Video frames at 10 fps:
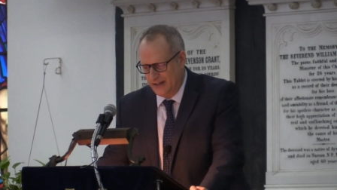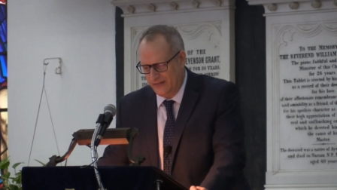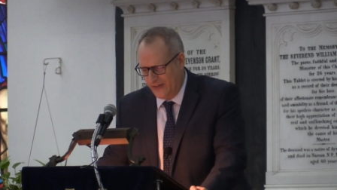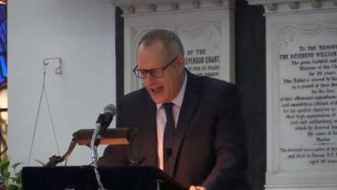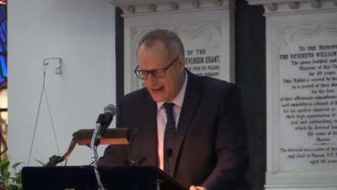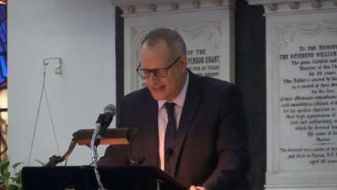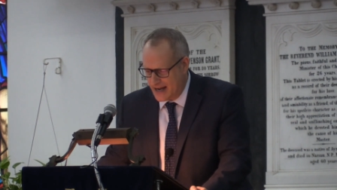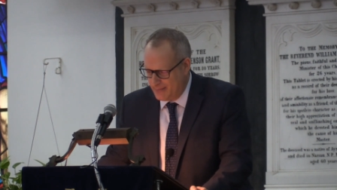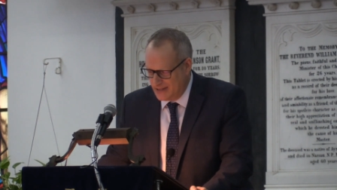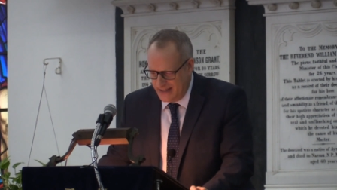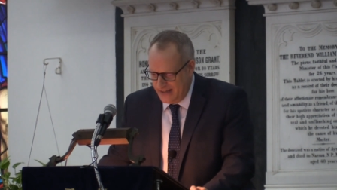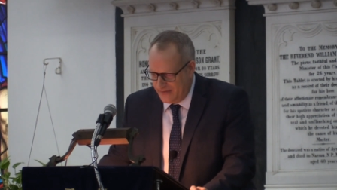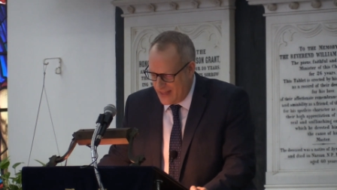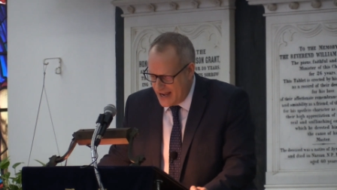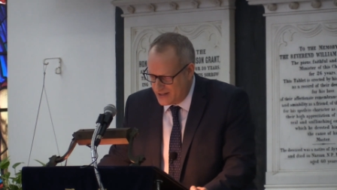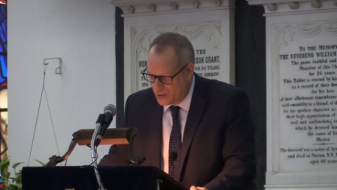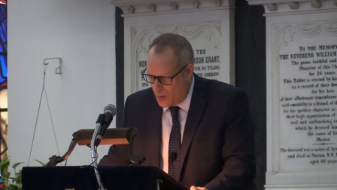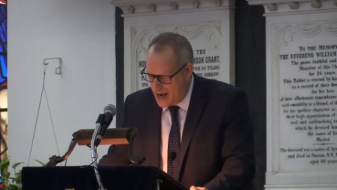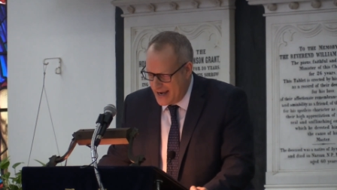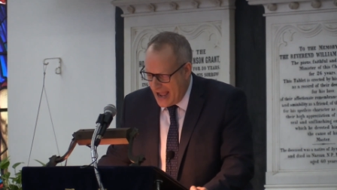In fact, I believe that is
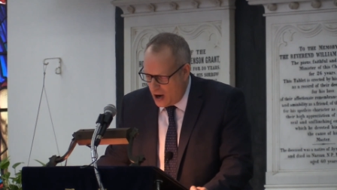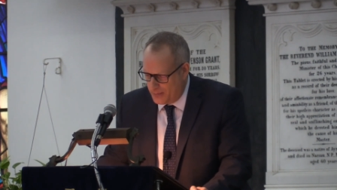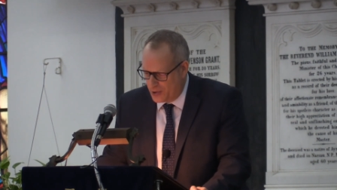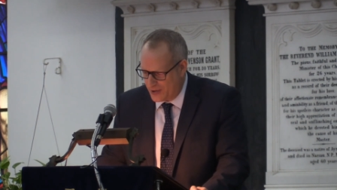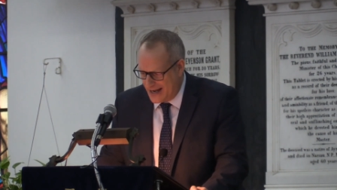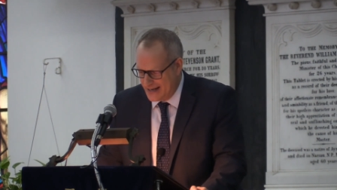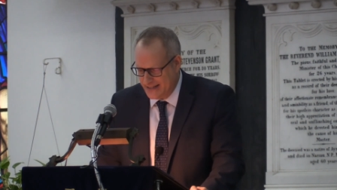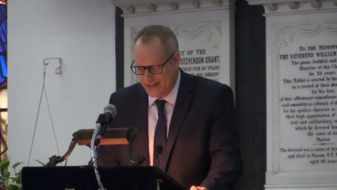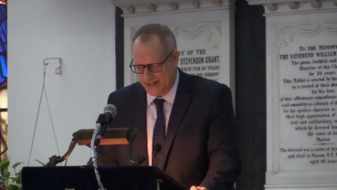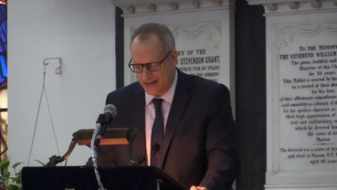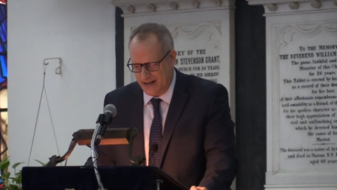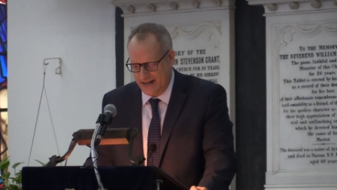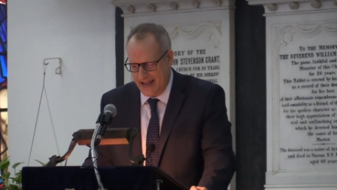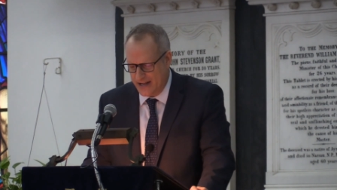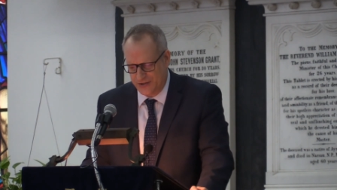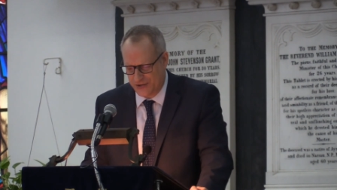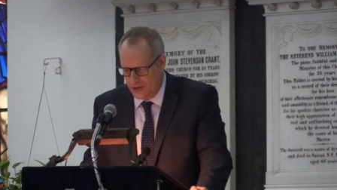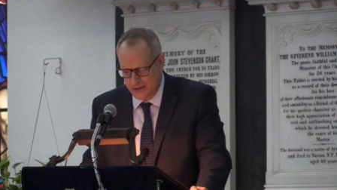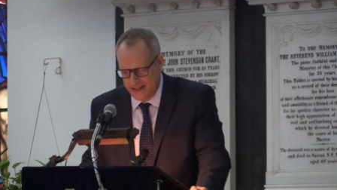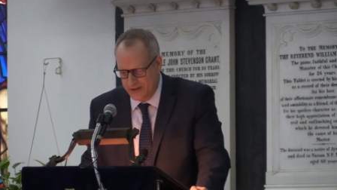why Albert Einstein had
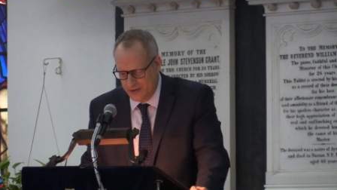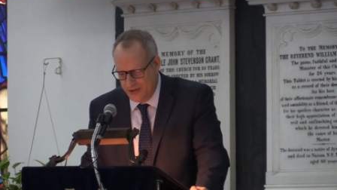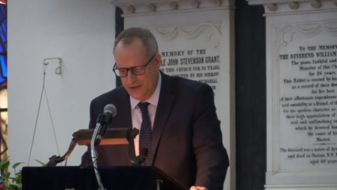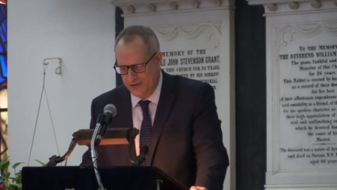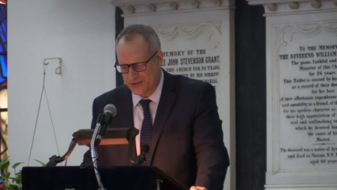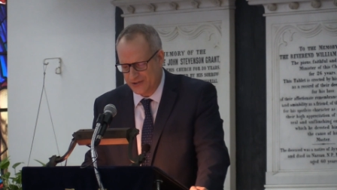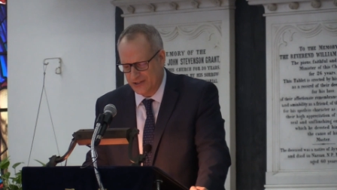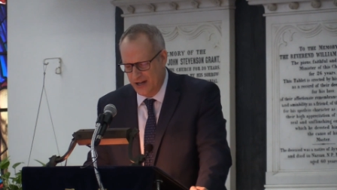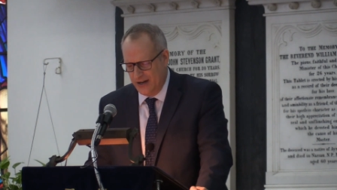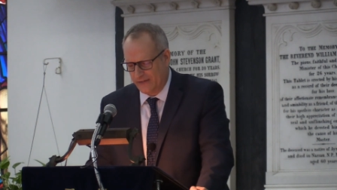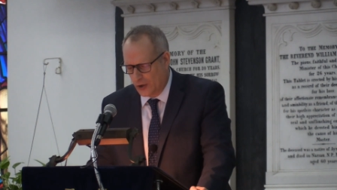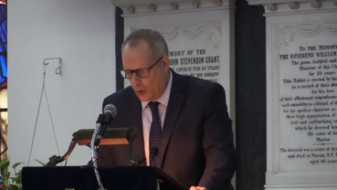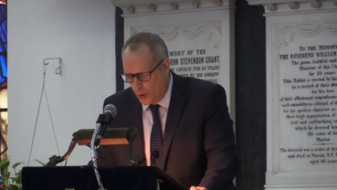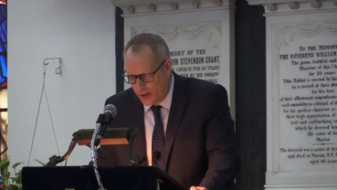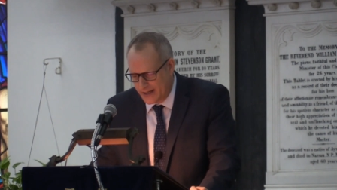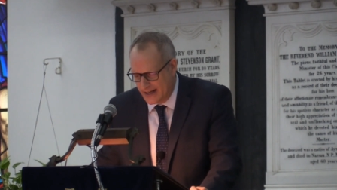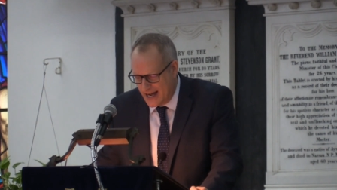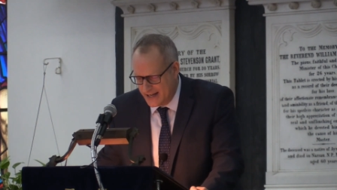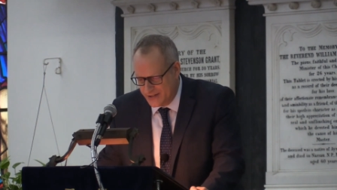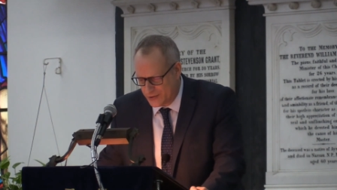so little use for
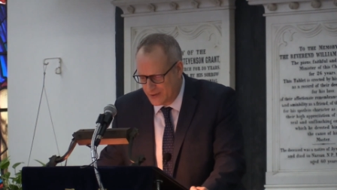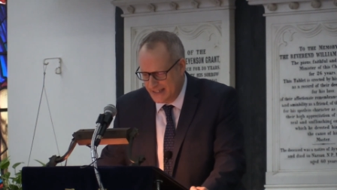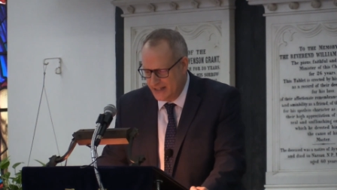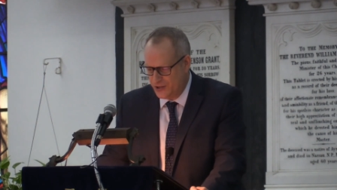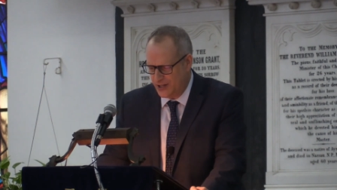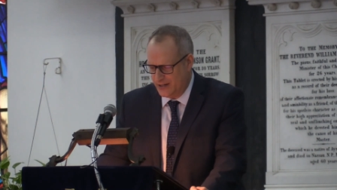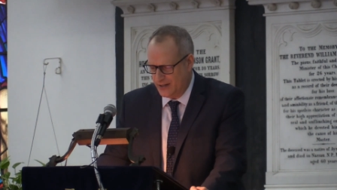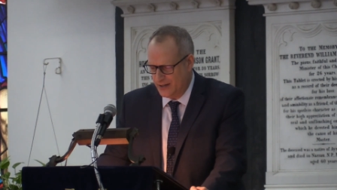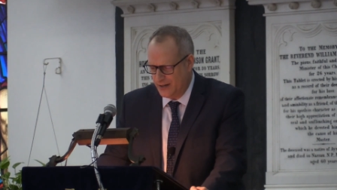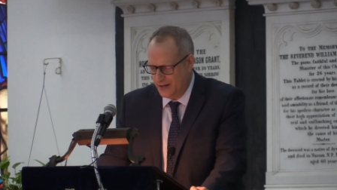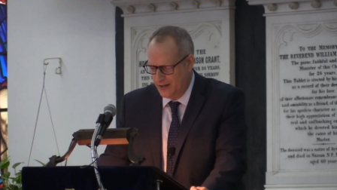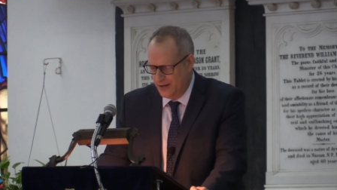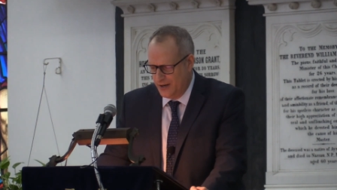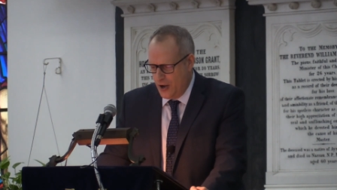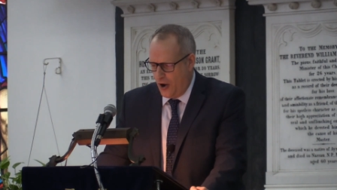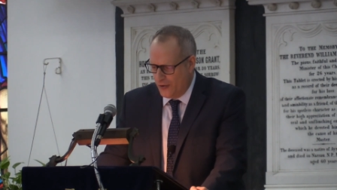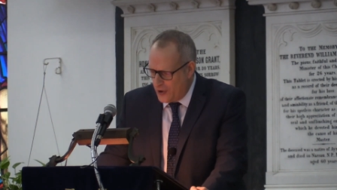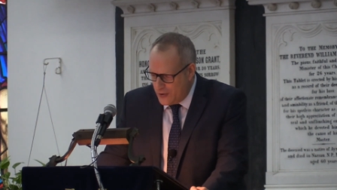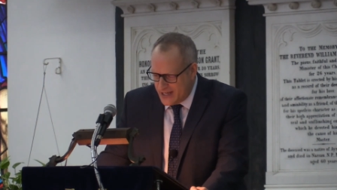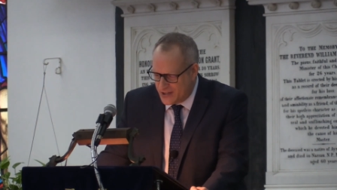organized religion,
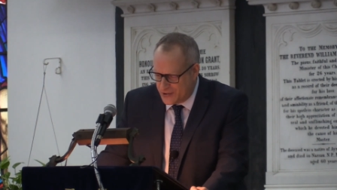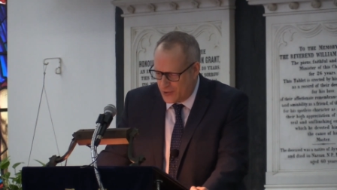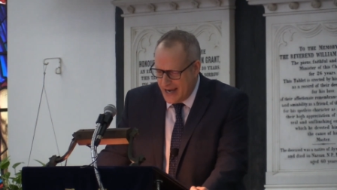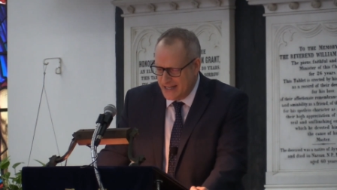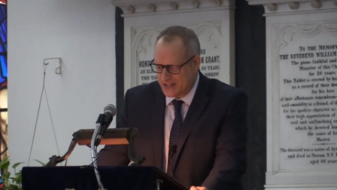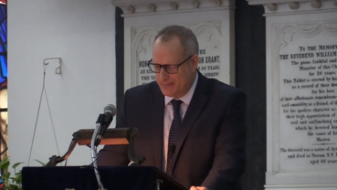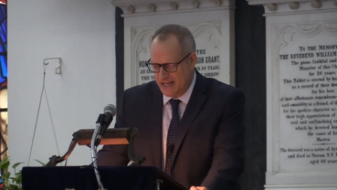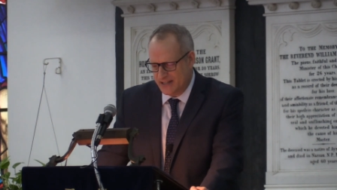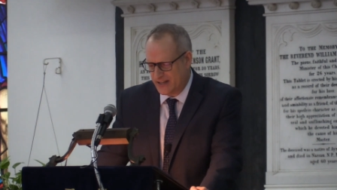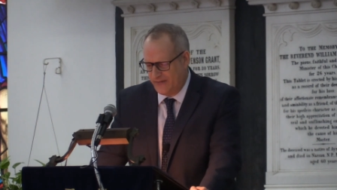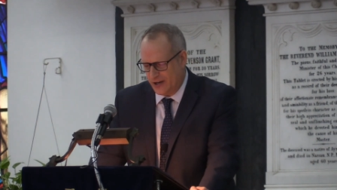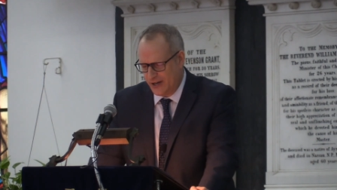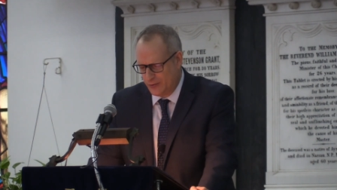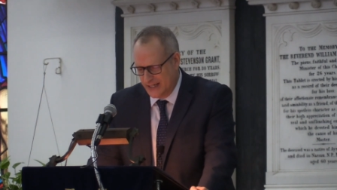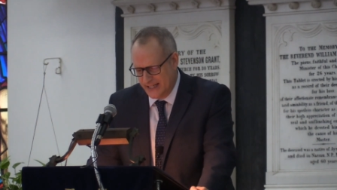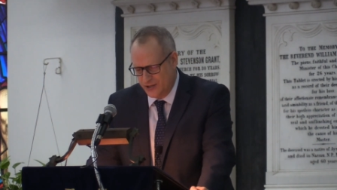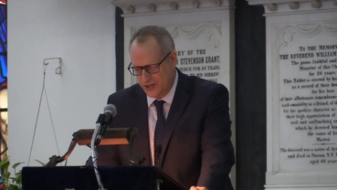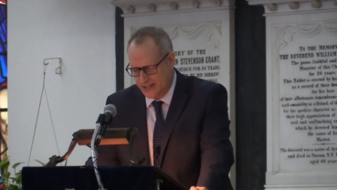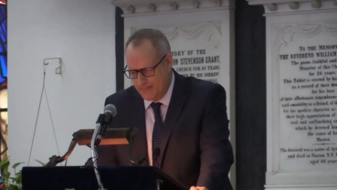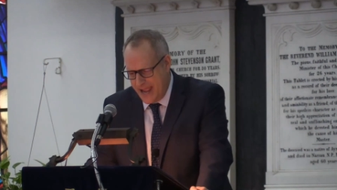although he strikes me as a very
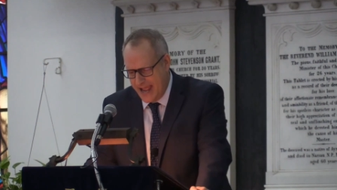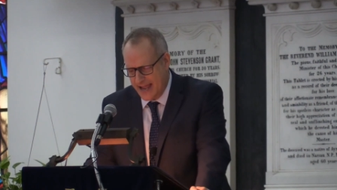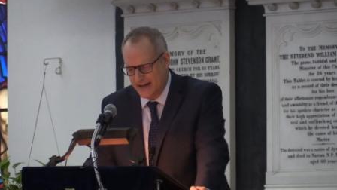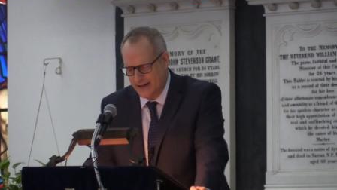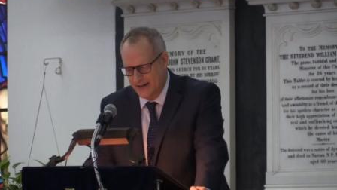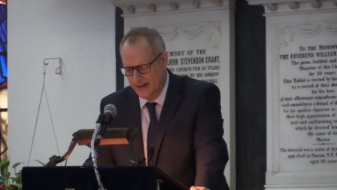religious man.